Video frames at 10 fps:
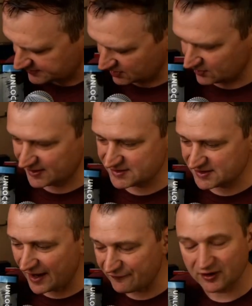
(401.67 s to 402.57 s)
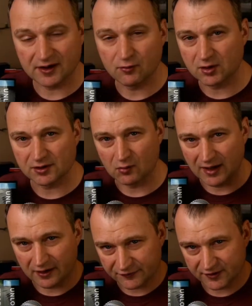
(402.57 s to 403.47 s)
So it is definitely
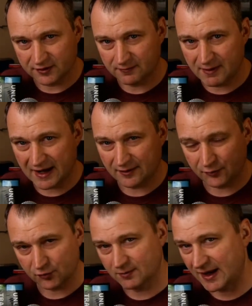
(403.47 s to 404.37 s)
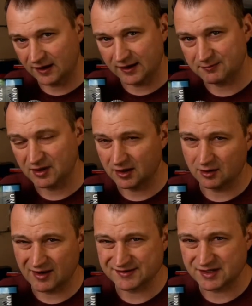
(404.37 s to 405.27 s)
worthwhile for you to buy it through my link
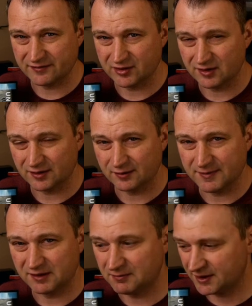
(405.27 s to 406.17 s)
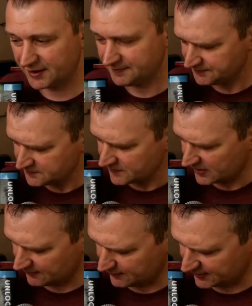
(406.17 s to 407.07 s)
below. I save you a little bit of money.
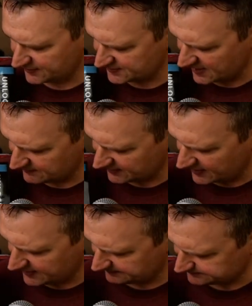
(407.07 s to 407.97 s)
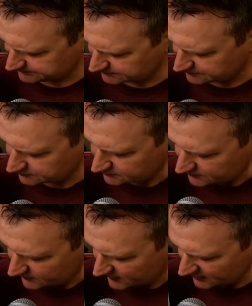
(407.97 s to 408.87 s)
But at the same time,
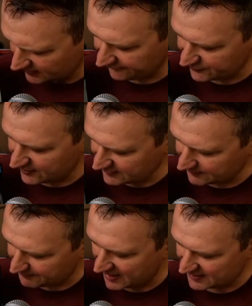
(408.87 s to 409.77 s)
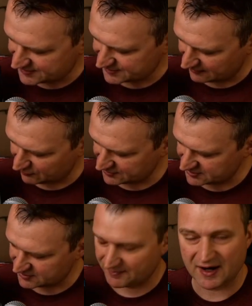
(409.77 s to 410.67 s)
if you get the box set,
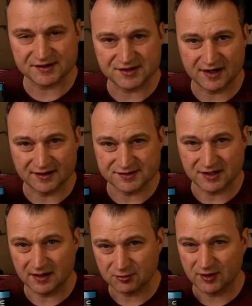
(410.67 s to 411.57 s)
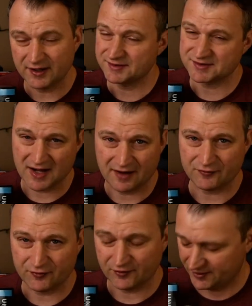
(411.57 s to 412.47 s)
which the box set is an upgrade, is
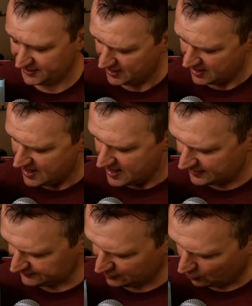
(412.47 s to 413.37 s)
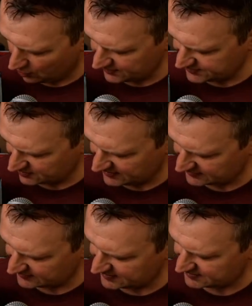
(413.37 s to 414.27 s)
not for free, you also
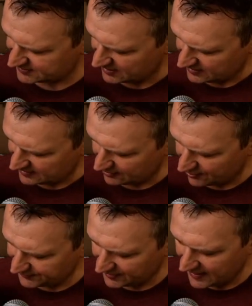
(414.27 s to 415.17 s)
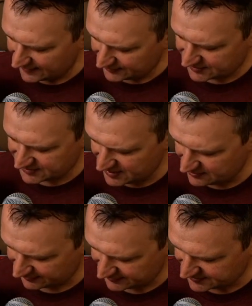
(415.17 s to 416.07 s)
get this Unlock the
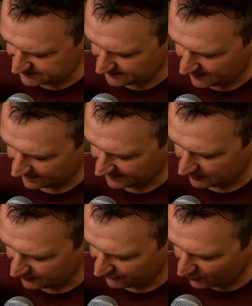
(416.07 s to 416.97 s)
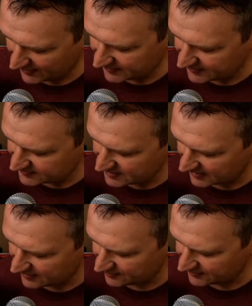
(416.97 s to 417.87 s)
Secrets. Now, before I get into
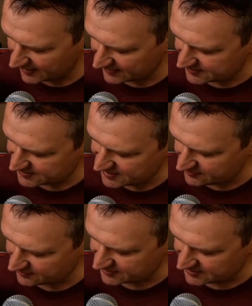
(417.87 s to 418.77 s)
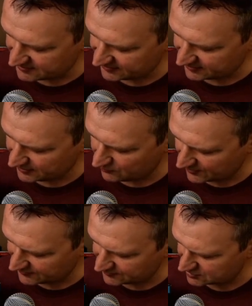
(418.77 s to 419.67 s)
Unlock the Secrets, let me tell you
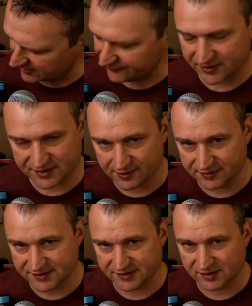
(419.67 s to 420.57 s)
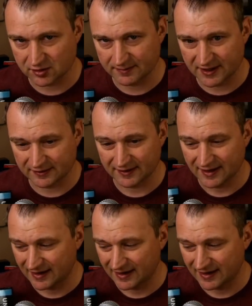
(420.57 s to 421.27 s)
what Traffic Secrets is all about,